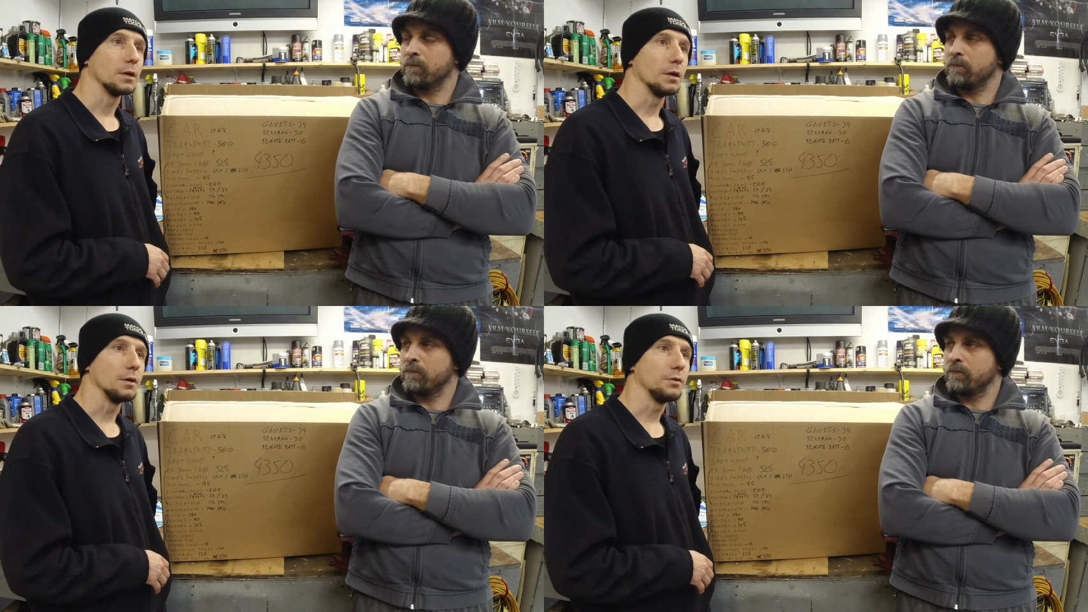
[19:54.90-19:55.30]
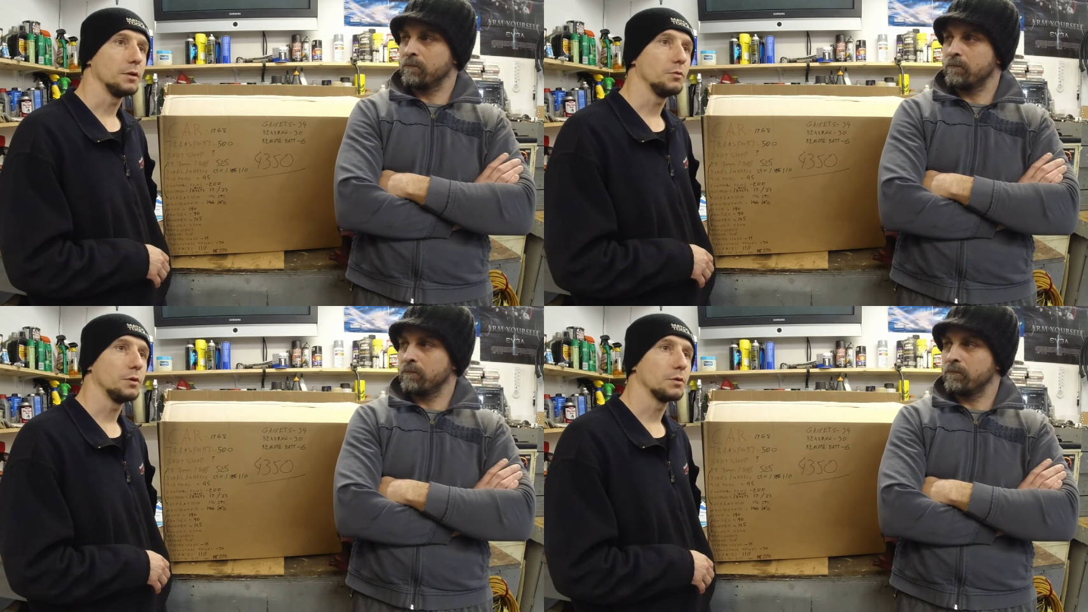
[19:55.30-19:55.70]
Speaker 1: I
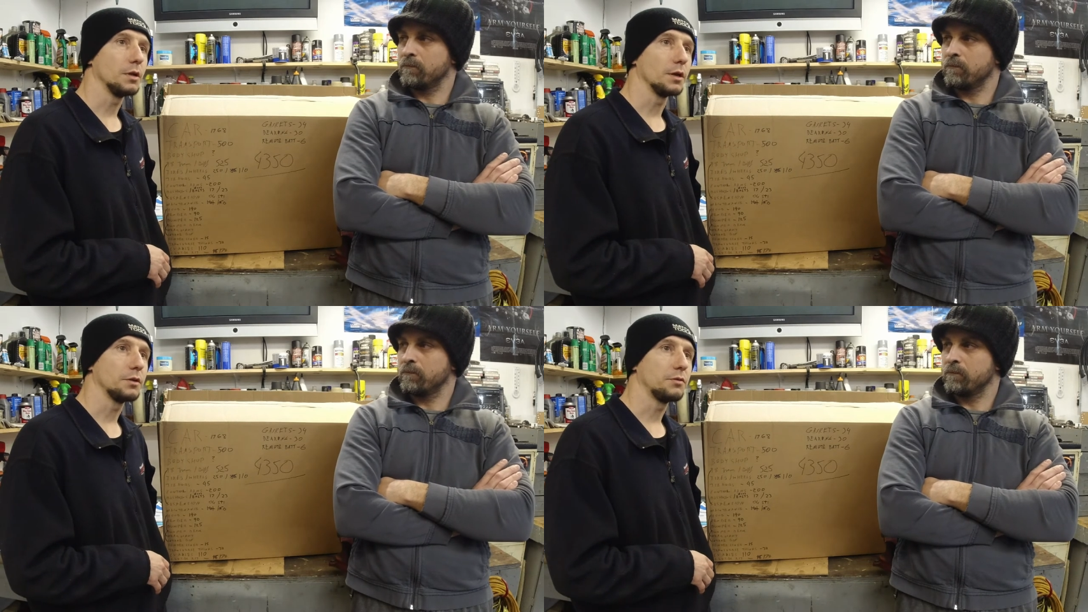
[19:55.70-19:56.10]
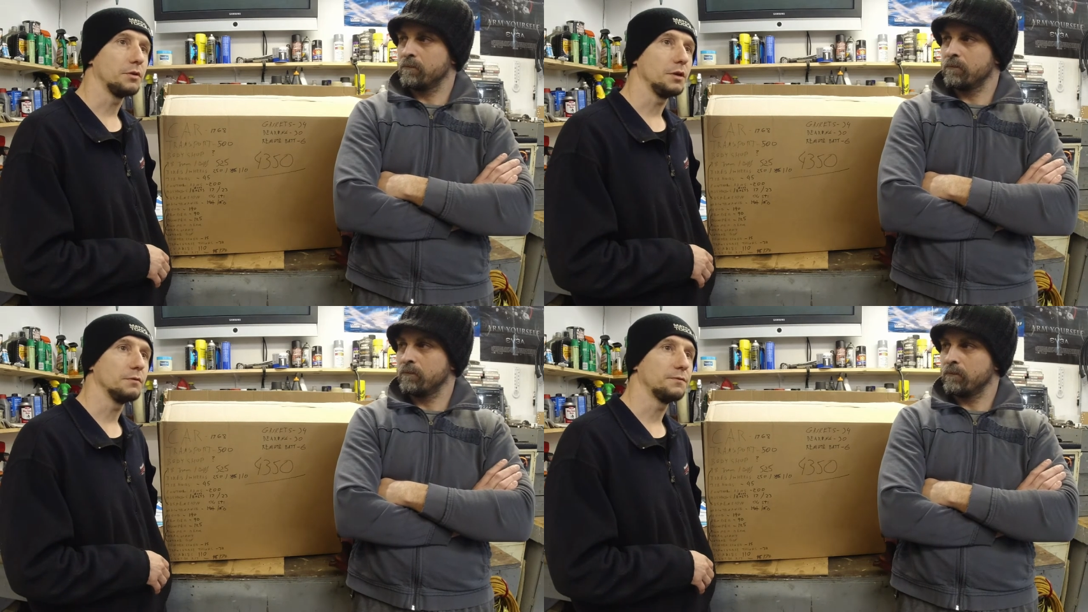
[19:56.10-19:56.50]
think we were like
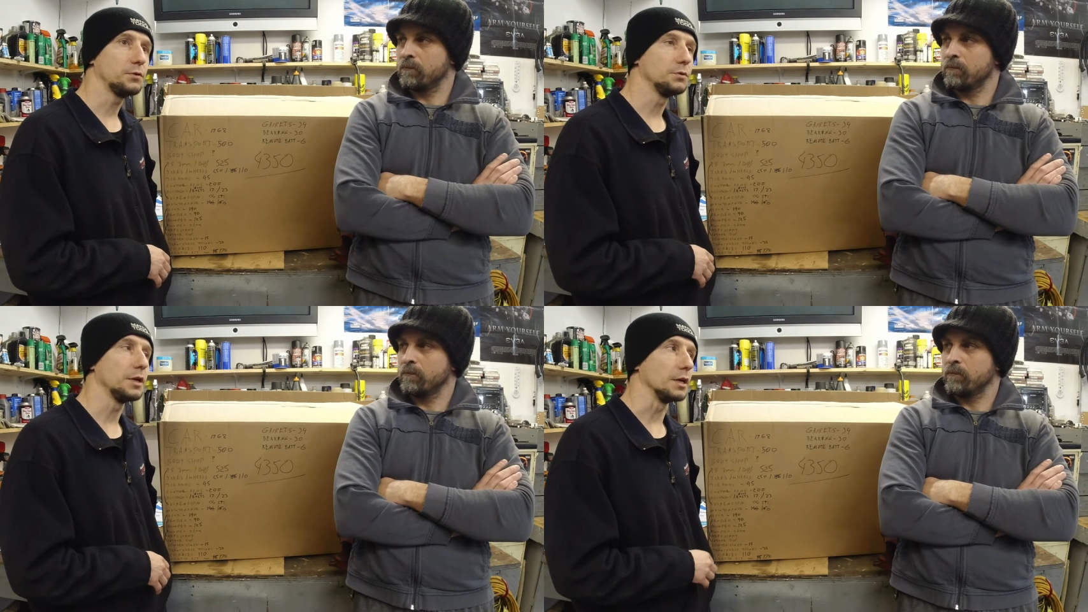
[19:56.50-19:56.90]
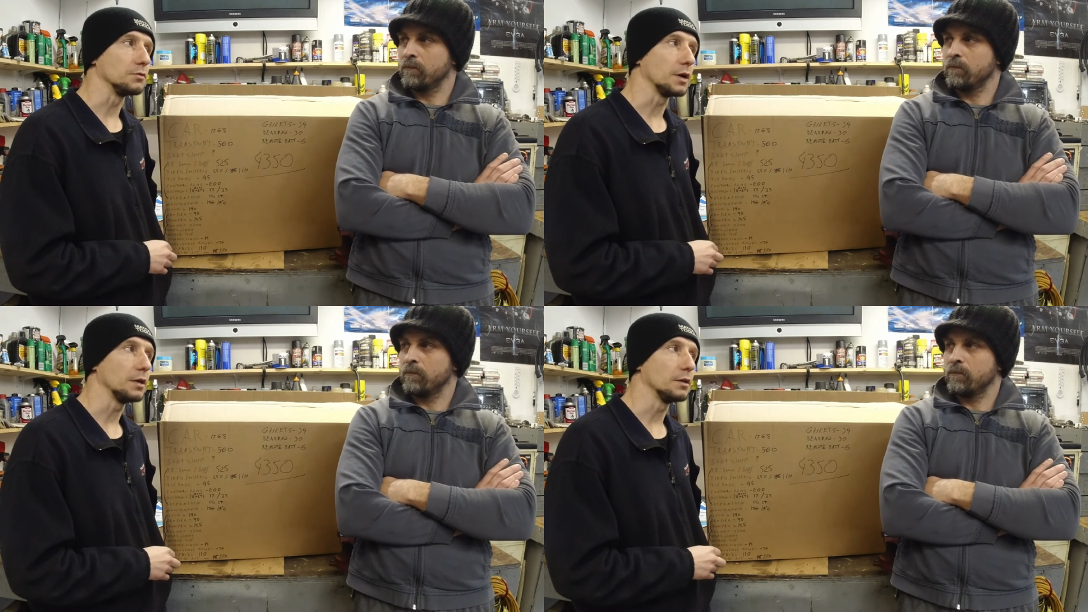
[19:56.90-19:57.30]
three full
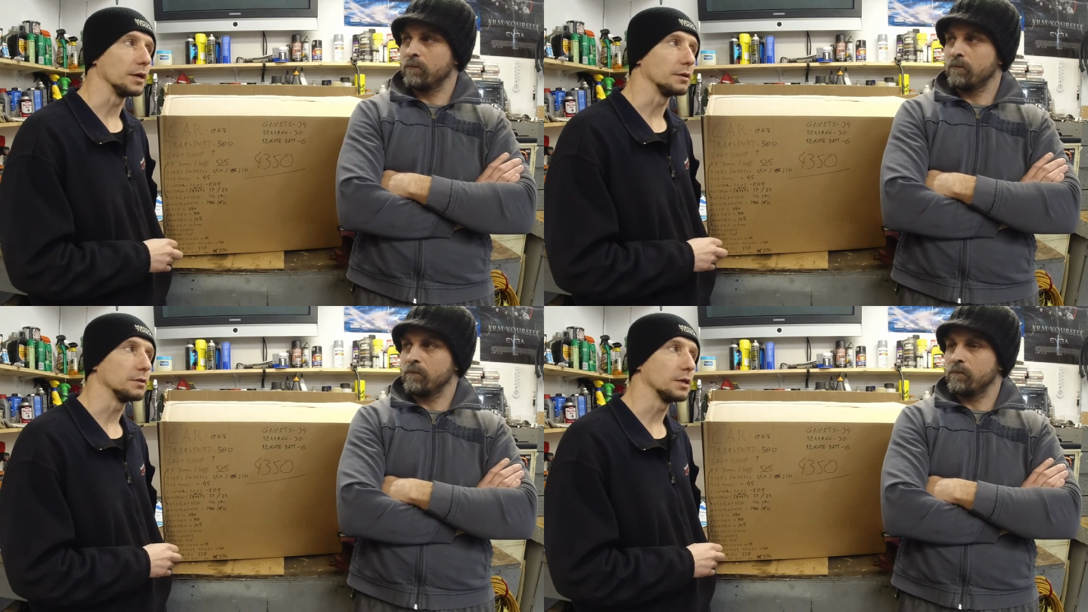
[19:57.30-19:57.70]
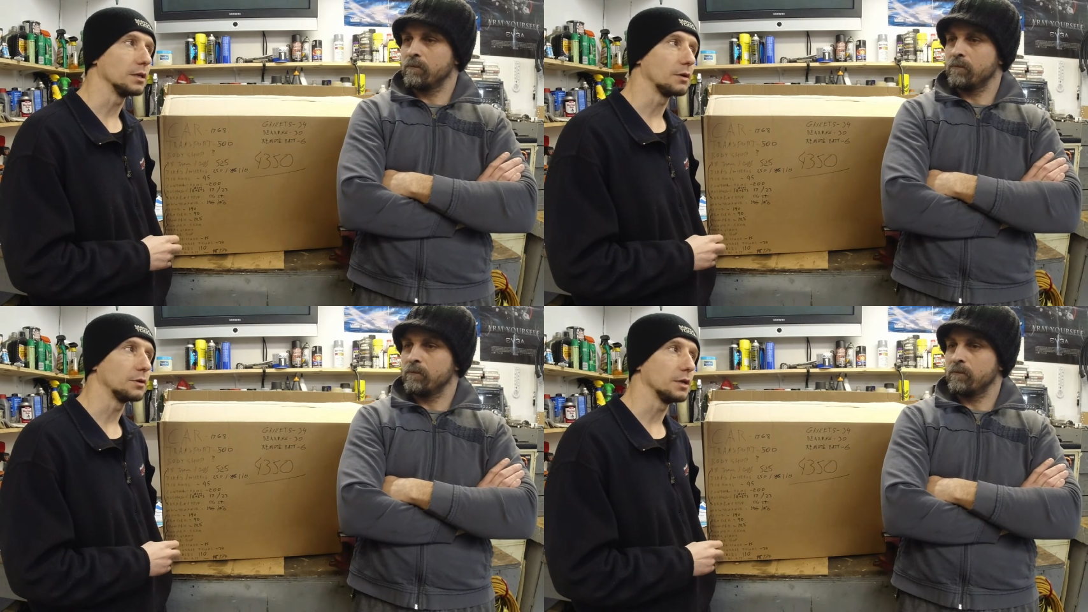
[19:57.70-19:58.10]
days, right? Like
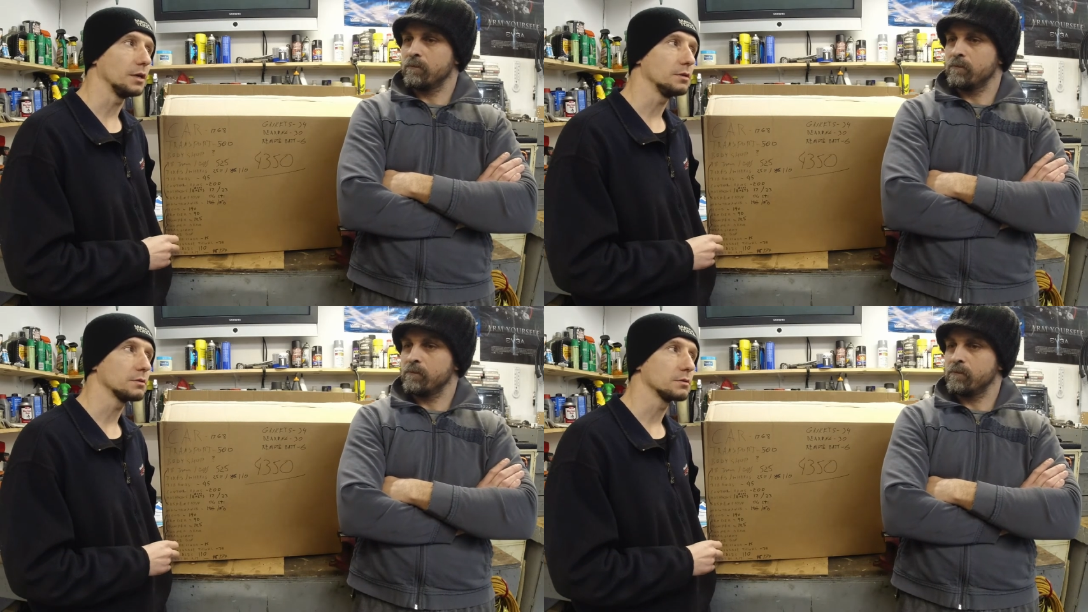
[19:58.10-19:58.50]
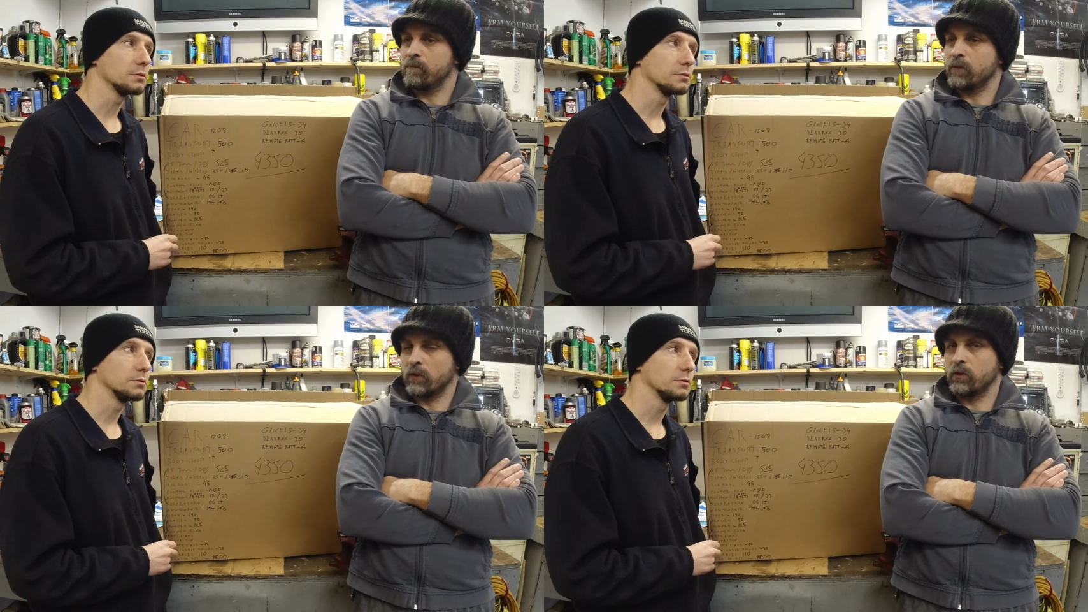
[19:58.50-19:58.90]
10 hour days.
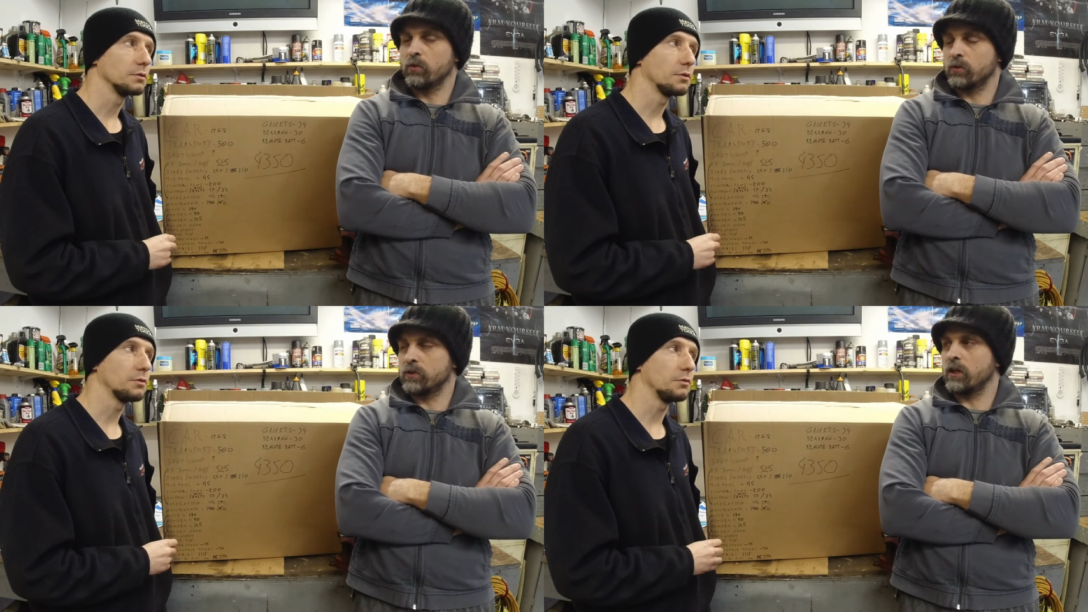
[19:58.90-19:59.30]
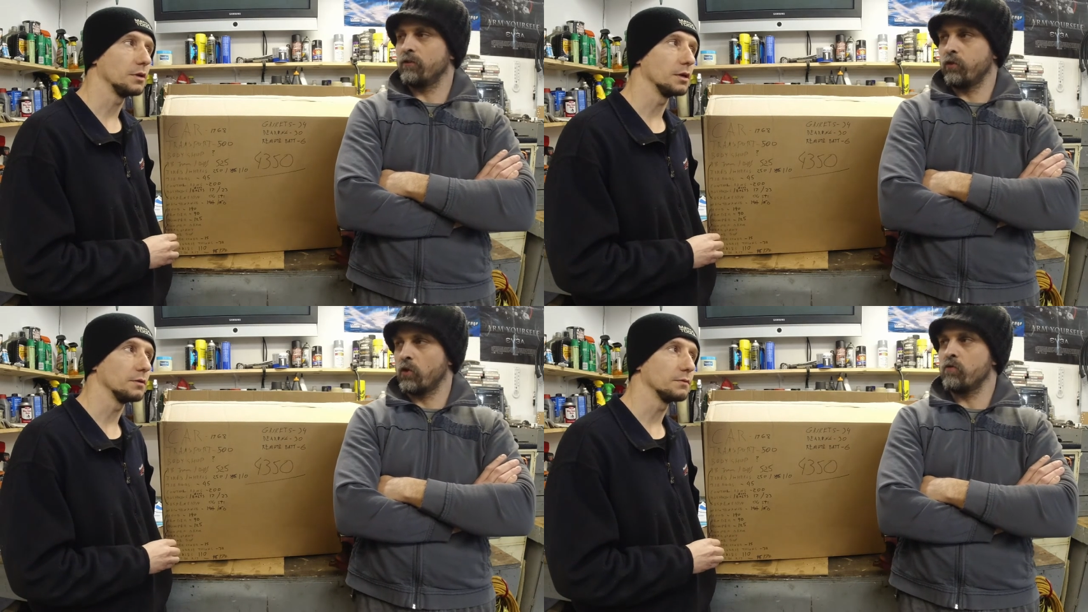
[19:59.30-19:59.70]
So you would three,
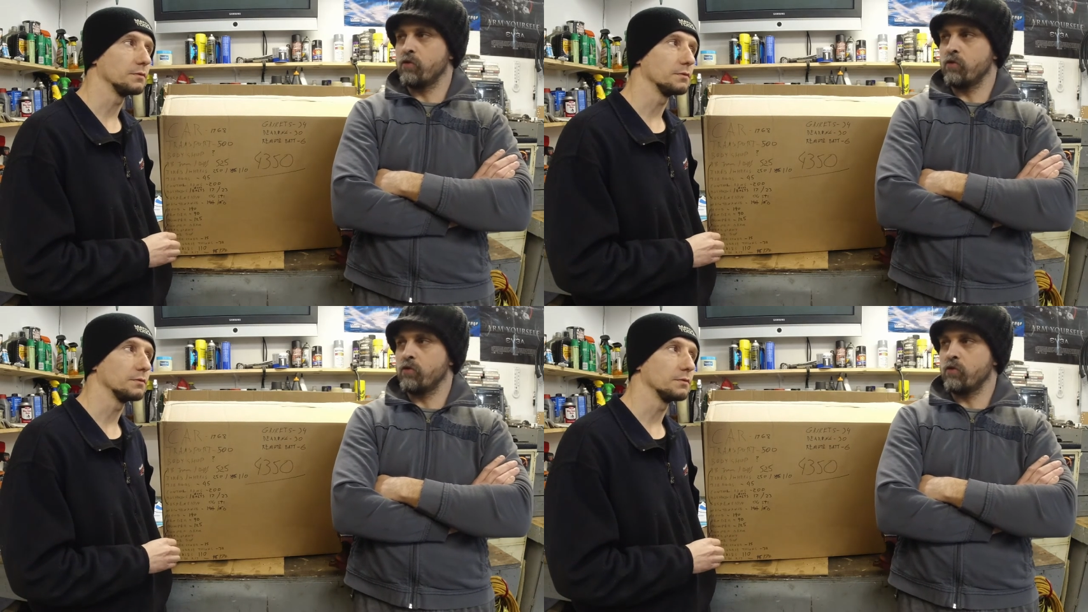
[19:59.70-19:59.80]
say four,